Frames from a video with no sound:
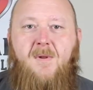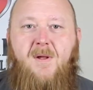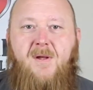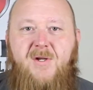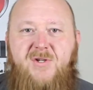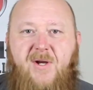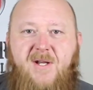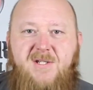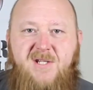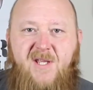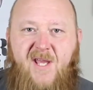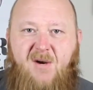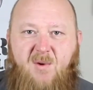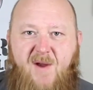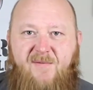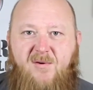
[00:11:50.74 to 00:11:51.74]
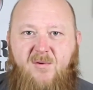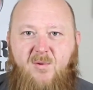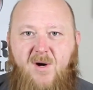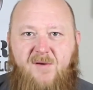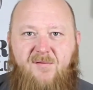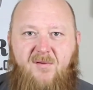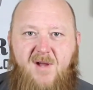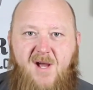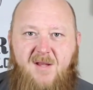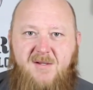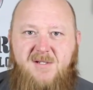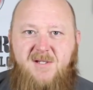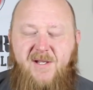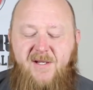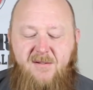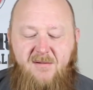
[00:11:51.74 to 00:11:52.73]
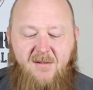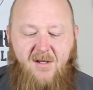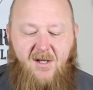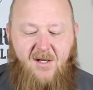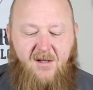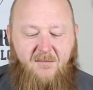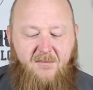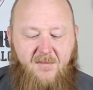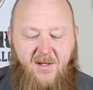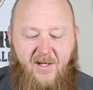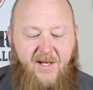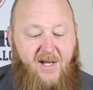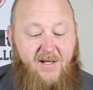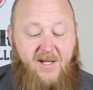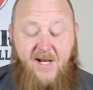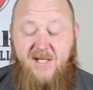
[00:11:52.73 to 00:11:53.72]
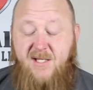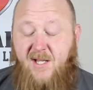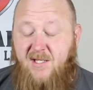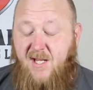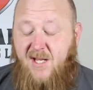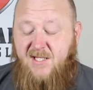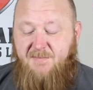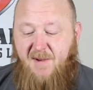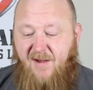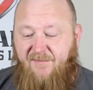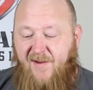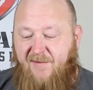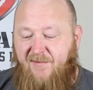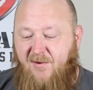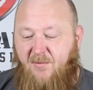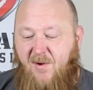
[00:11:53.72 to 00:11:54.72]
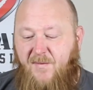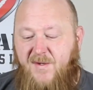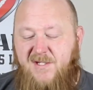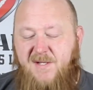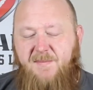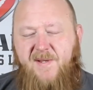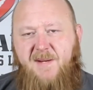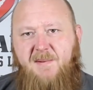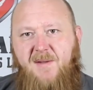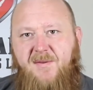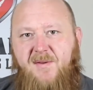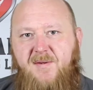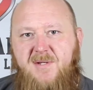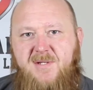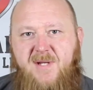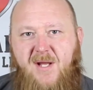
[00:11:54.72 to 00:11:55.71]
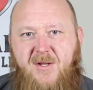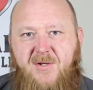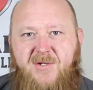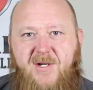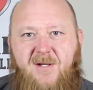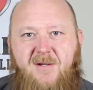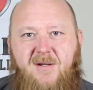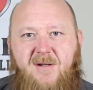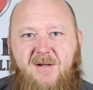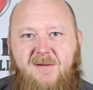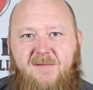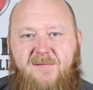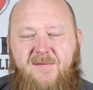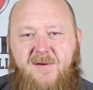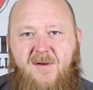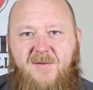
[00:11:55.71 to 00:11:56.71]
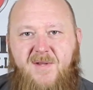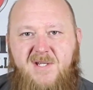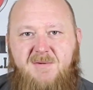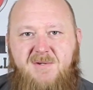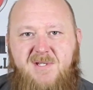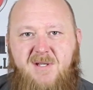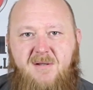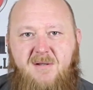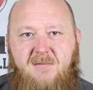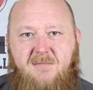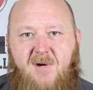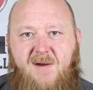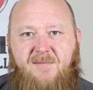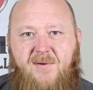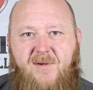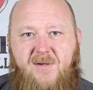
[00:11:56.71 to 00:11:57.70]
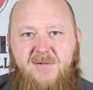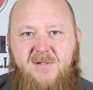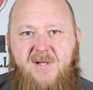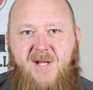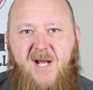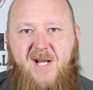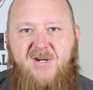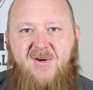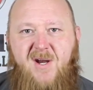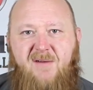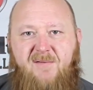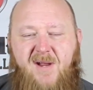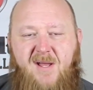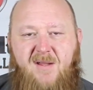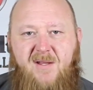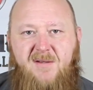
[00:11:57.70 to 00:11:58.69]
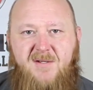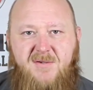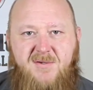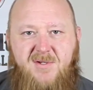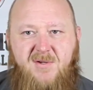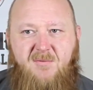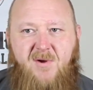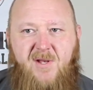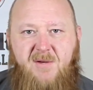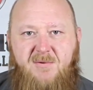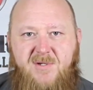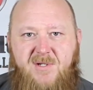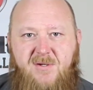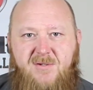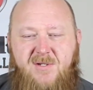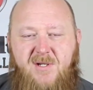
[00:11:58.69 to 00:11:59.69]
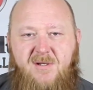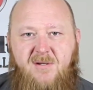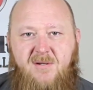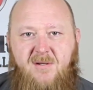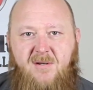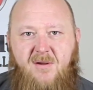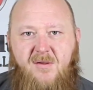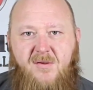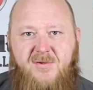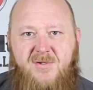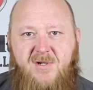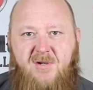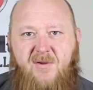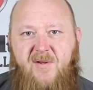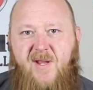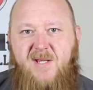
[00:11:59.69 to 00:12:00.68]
Now, as you can see, that rifle worked flawlessly. Again, it's my favorite one. There's something about the nostalgia of, you know, this was the rifle used in the Idrang Valley. This was the one that was used in all those early